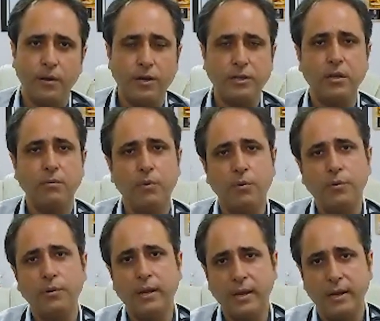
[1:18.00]
National
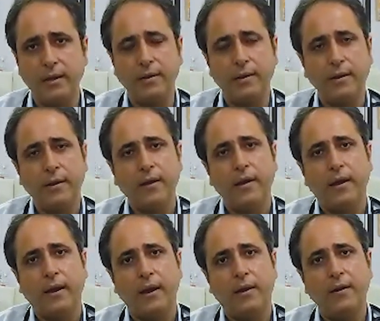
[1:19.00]
Board Delhi,
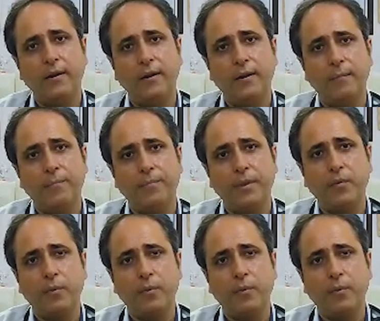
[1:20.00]
and